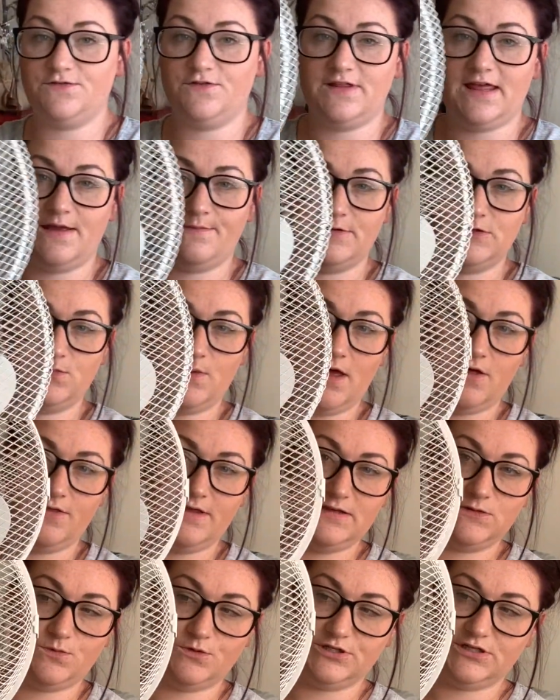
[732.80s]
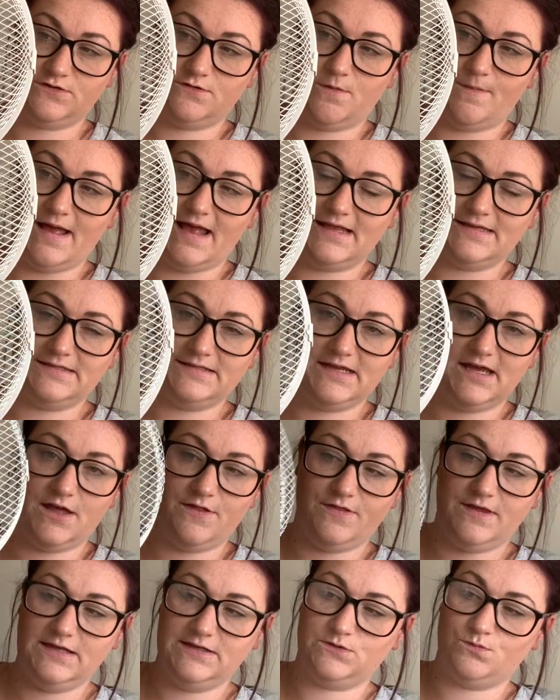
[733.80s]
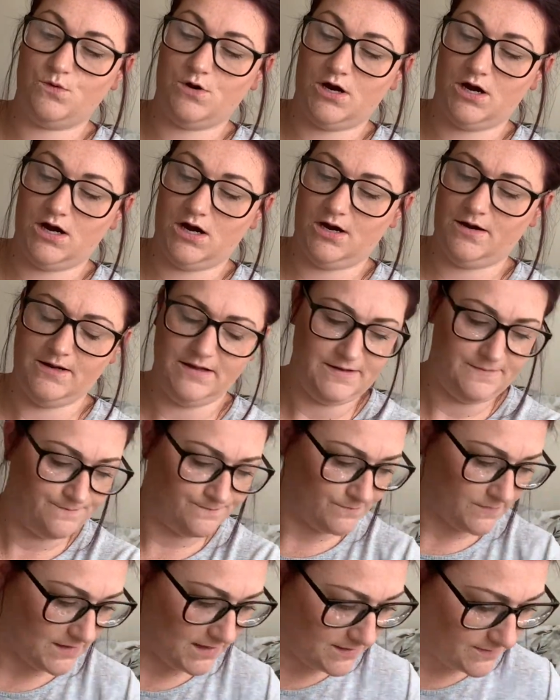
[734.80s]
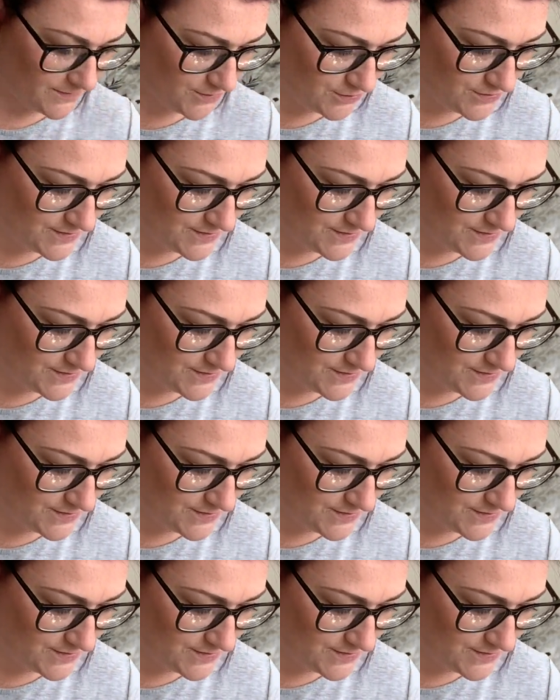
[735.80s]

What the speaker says: for them as well. These were just from ASDA. They're